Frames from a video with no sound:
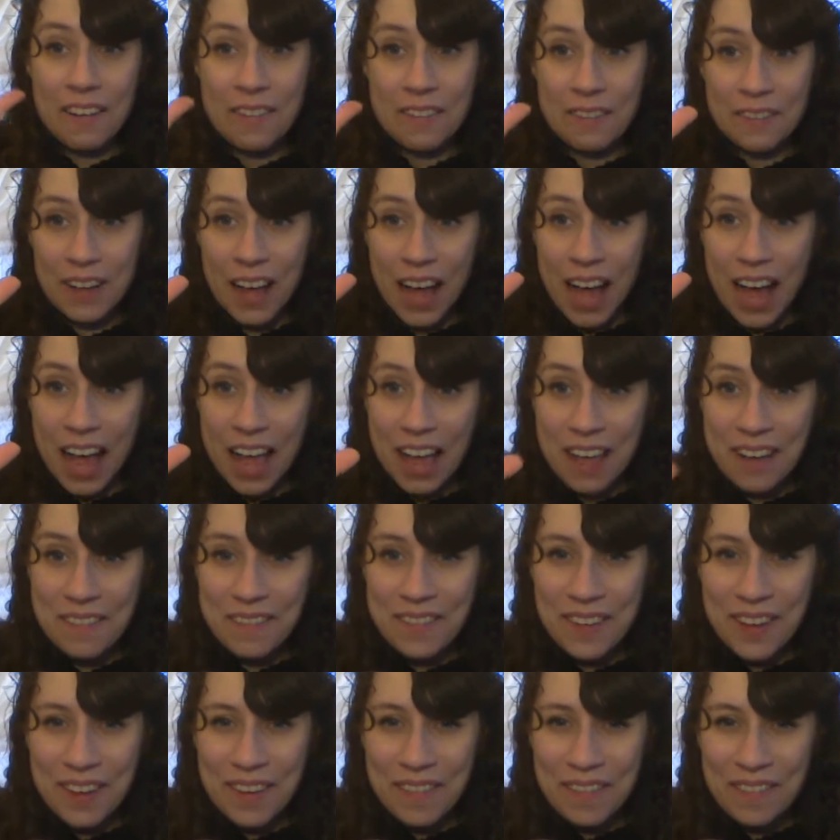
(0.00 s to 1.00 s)
Five,
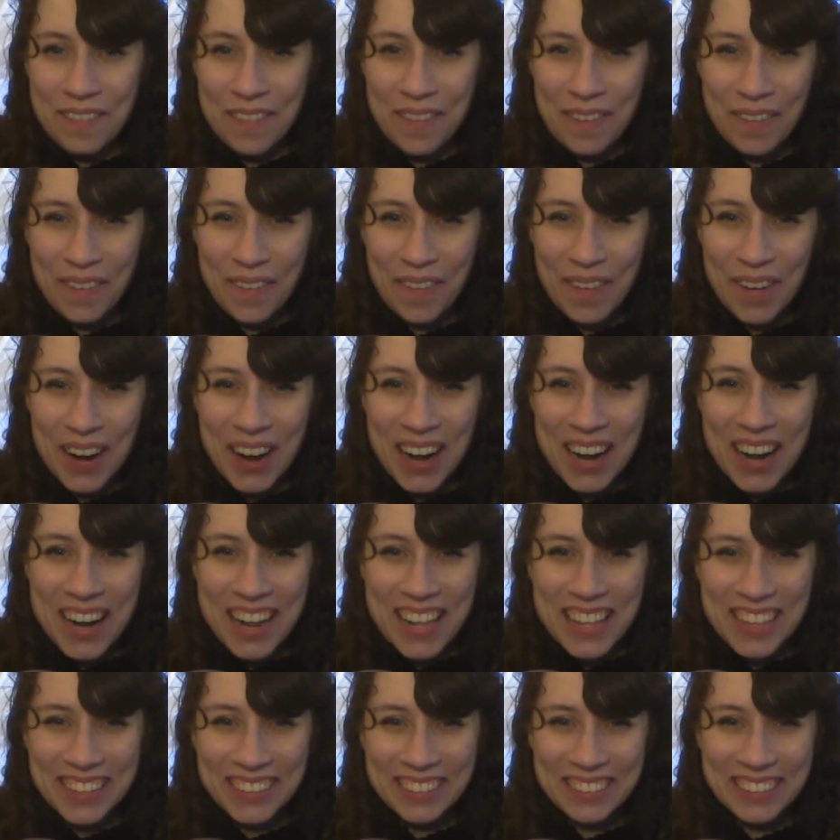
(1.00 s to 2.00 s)
four,
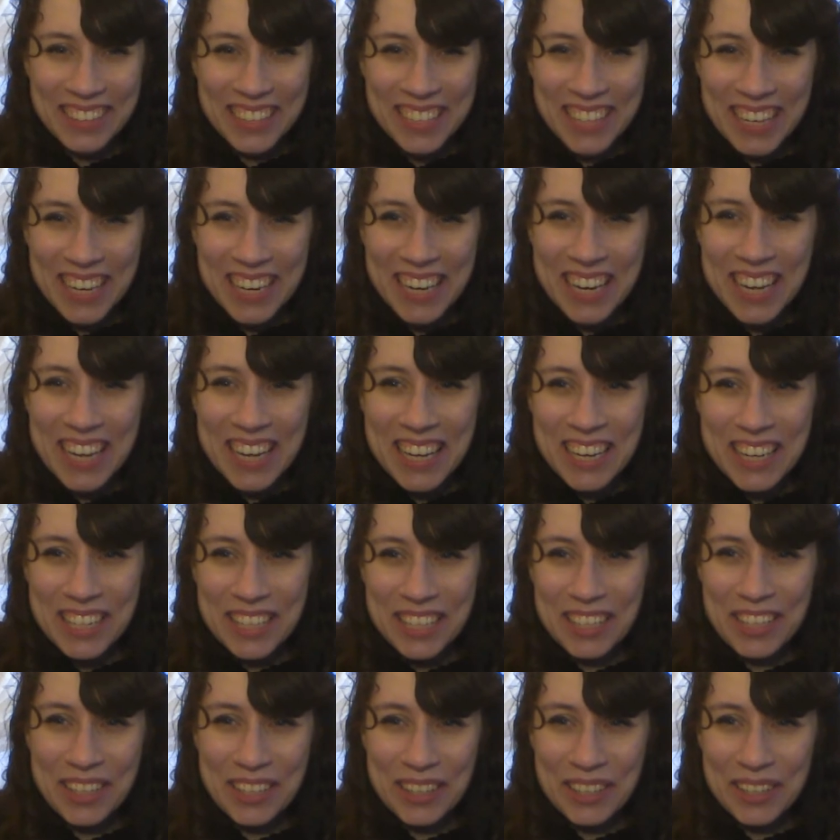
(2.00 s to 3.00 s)
three,
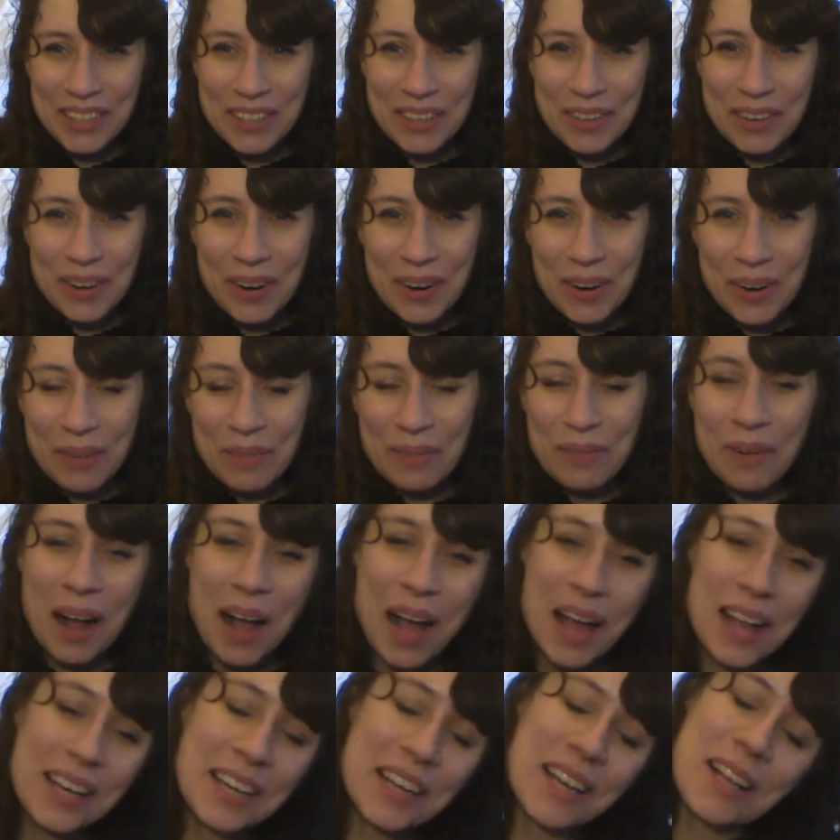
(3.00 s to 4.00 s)
two,
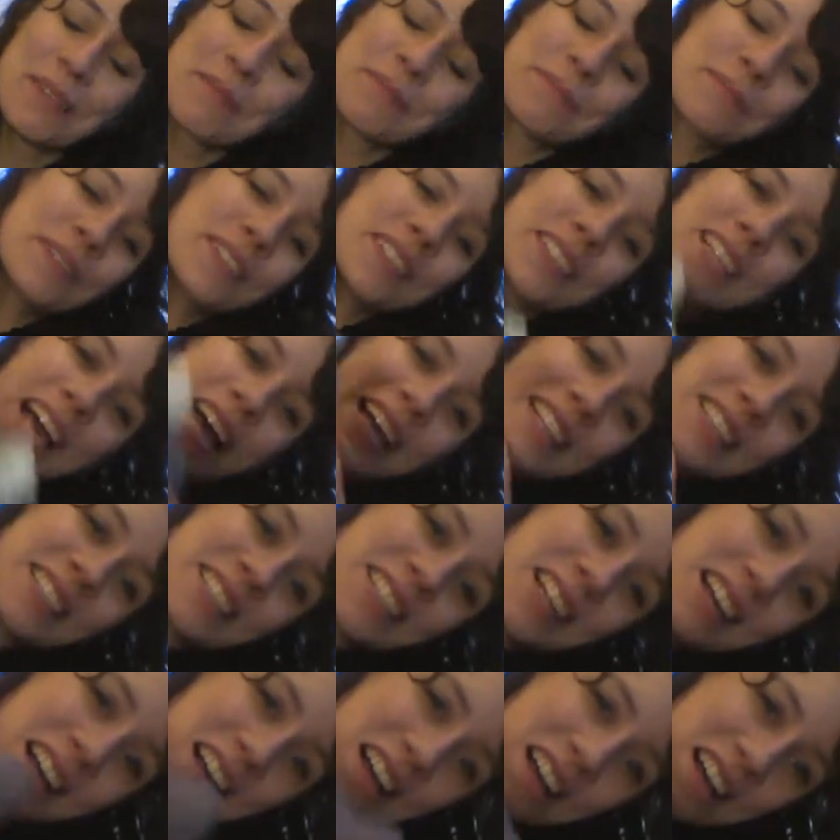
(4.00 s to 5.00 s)
one,
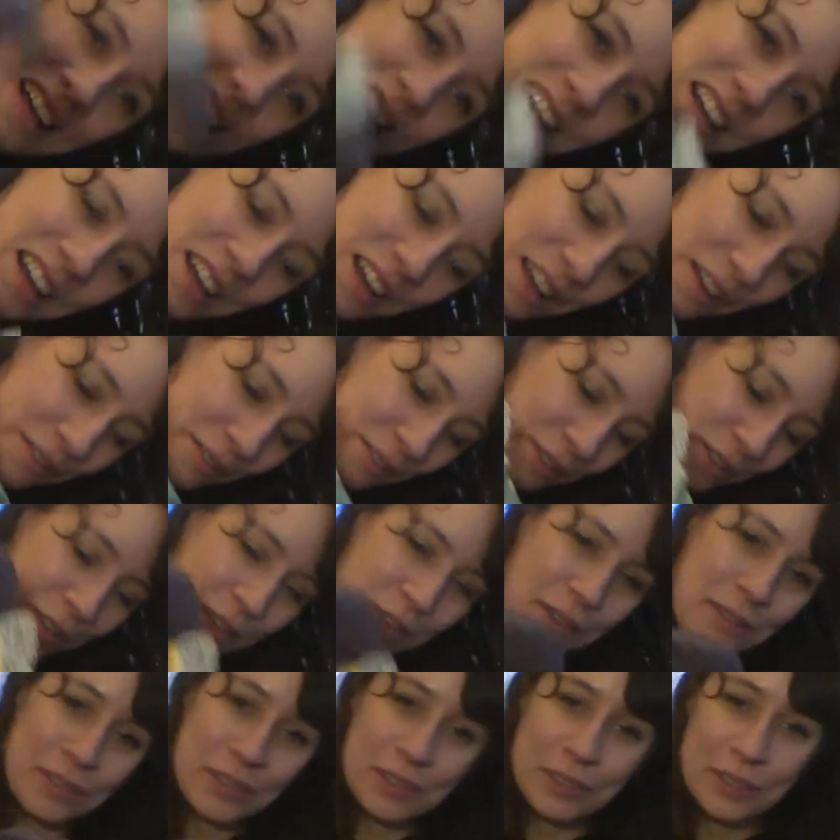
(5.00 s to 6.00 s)
blast off!
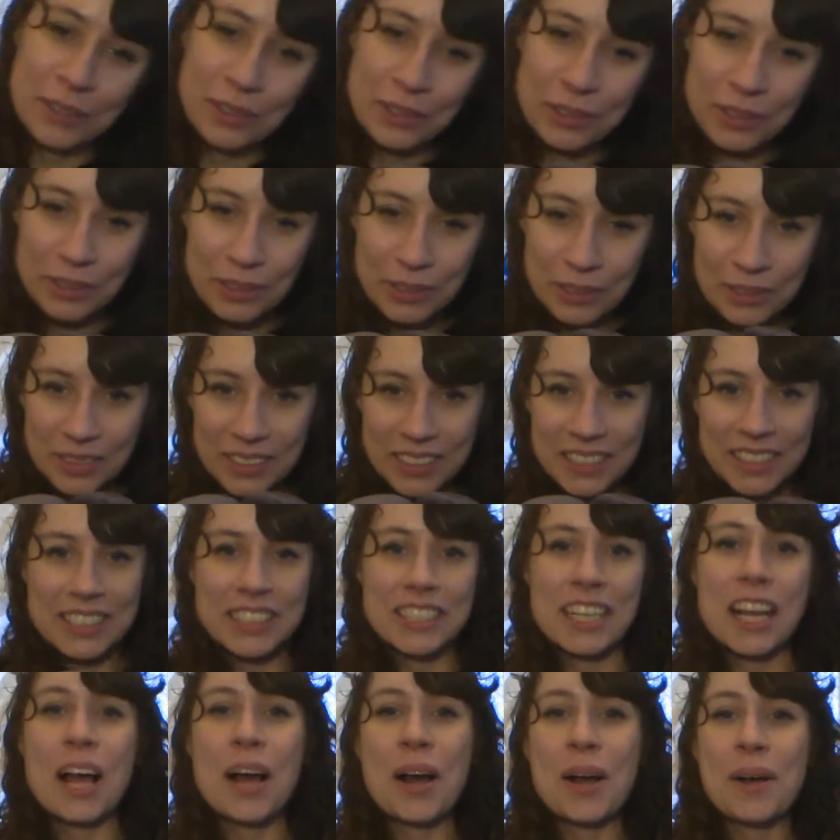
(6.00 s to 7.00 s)
Woohoo, good
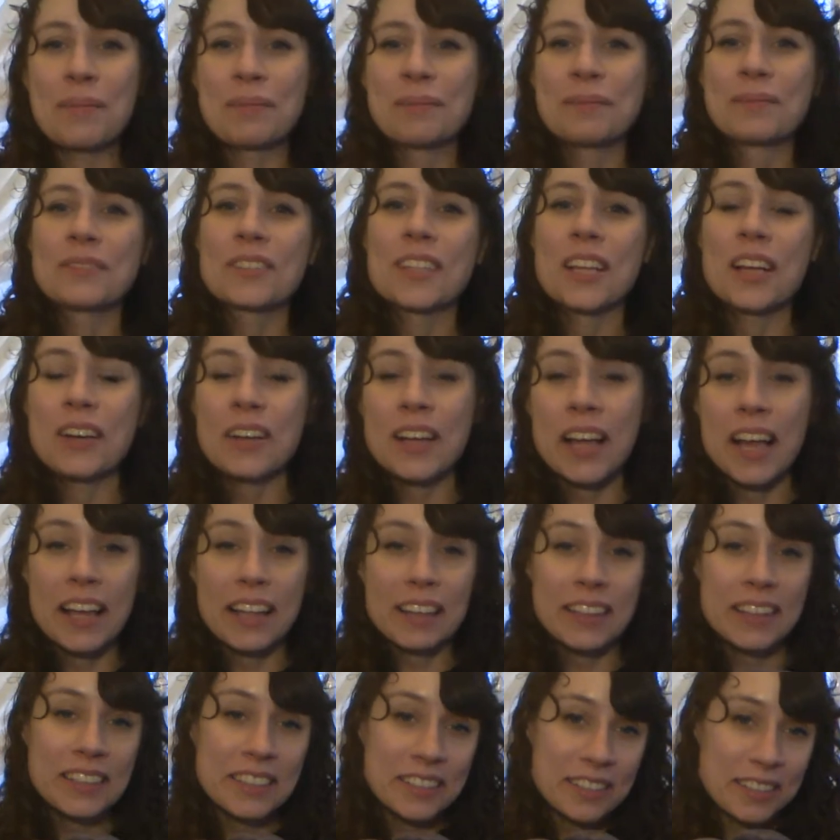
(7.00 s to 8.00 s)
job. Okay,
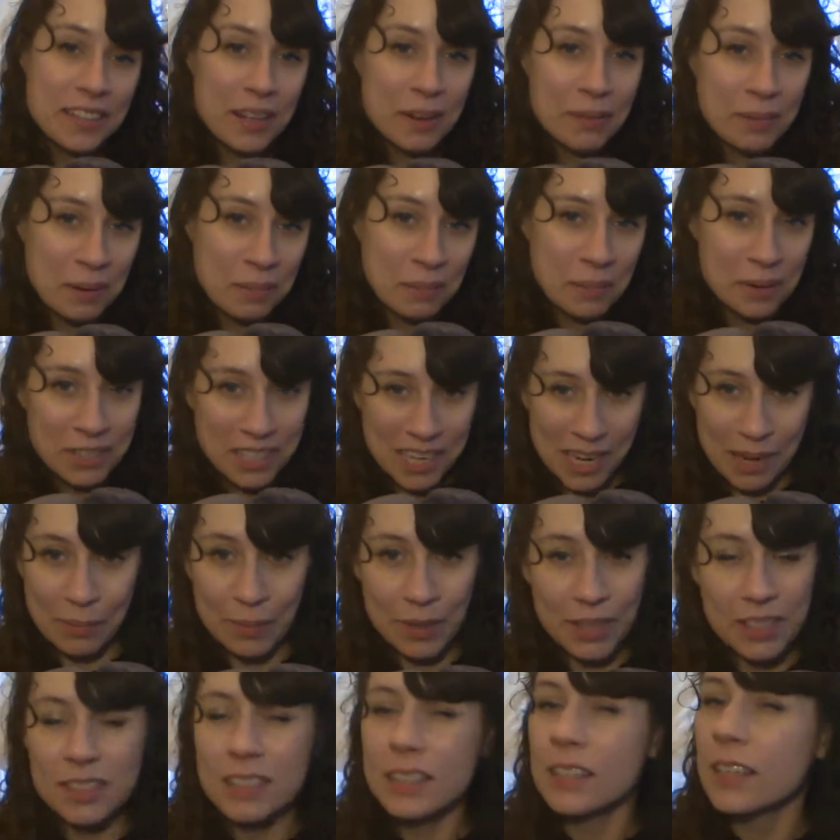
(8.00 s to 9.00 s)
let's do that one more time
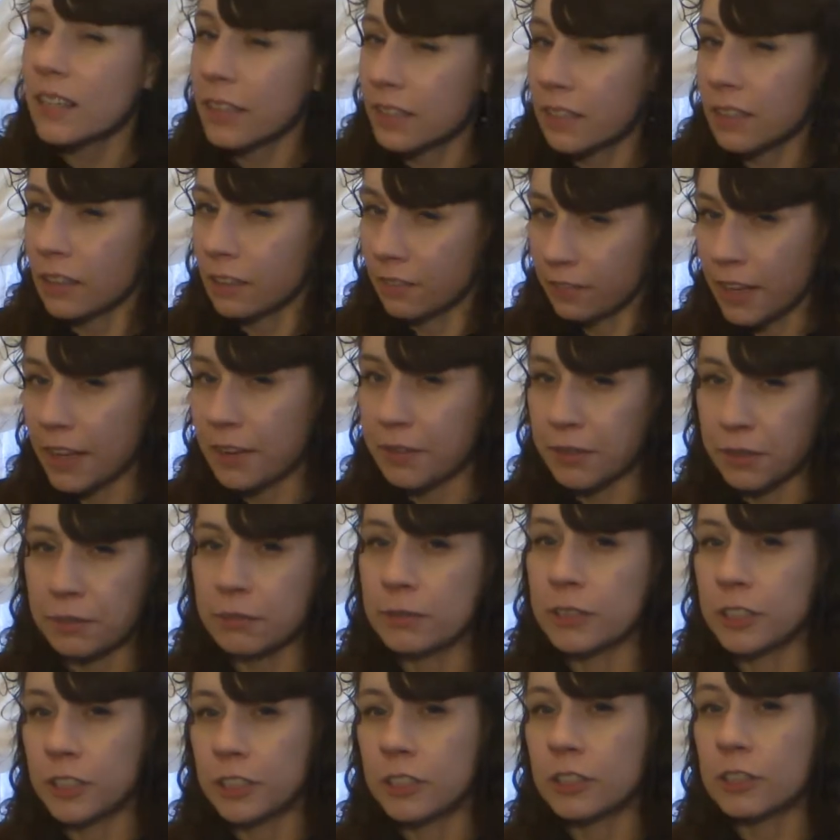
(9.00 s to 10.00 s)
because it is our favorite and
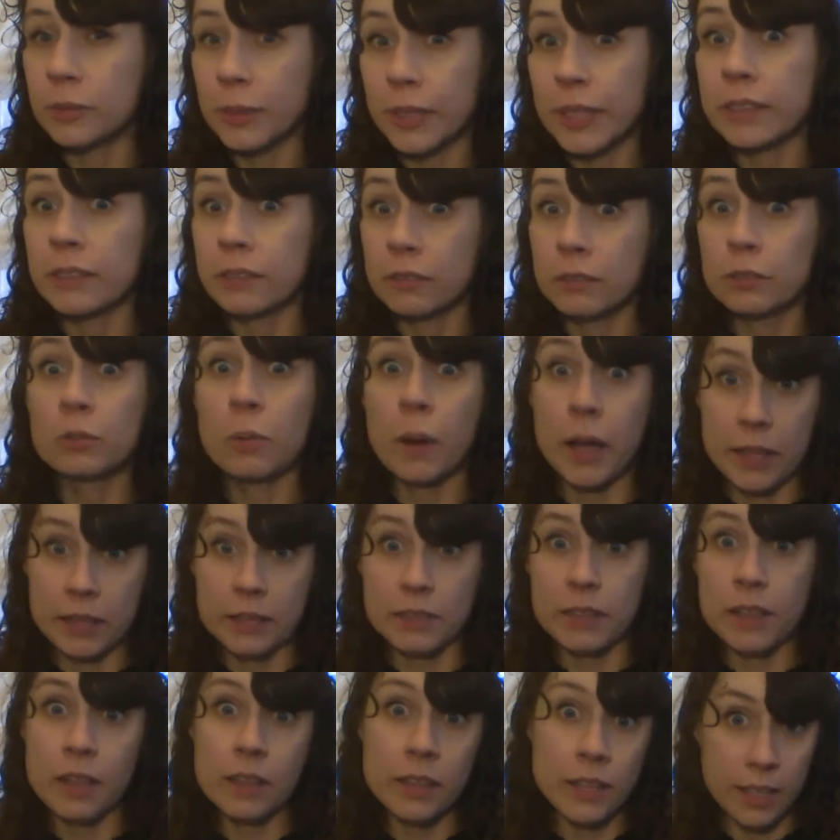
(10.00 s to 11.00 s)
we should do it
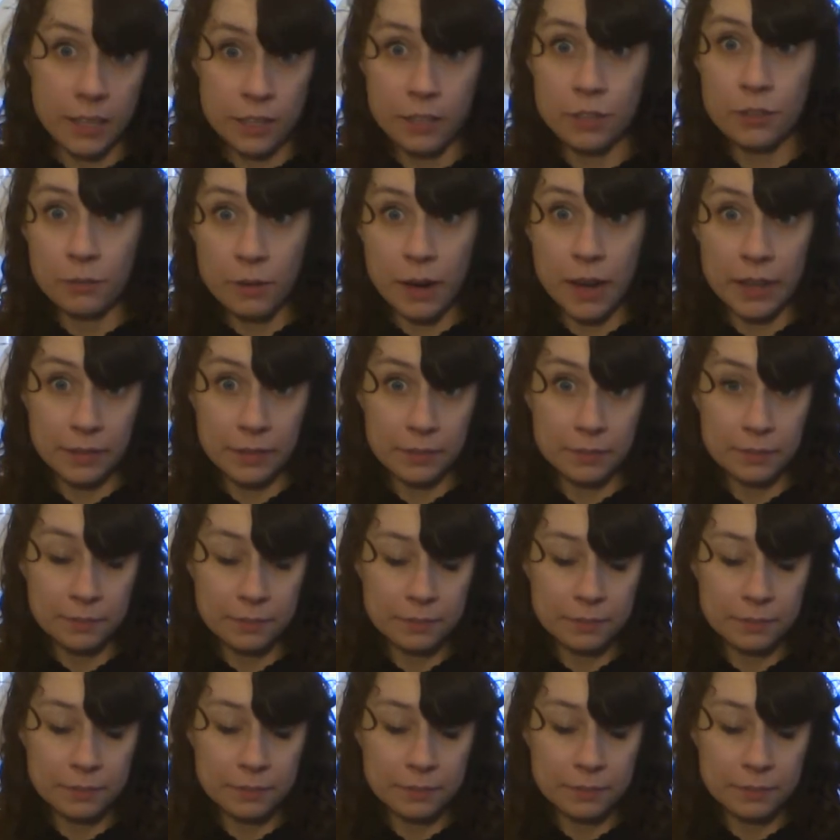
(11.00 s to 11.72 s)
twice at least, right?